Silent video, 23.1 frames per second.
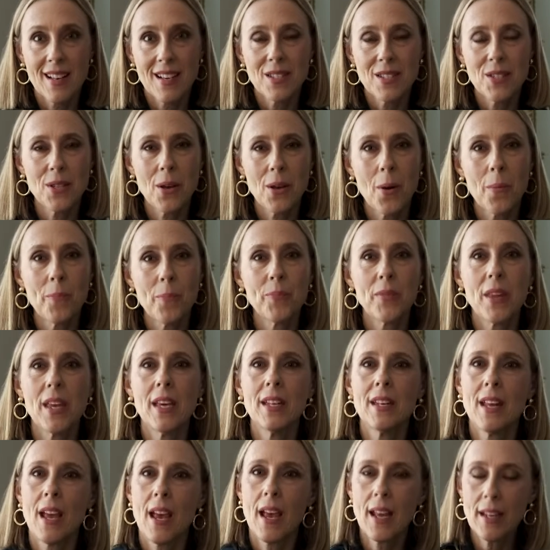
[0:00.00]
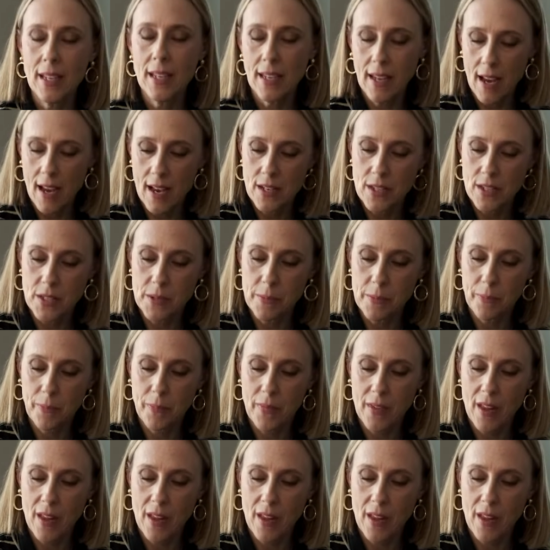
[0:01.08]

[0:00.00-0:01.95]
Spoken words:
So in any case,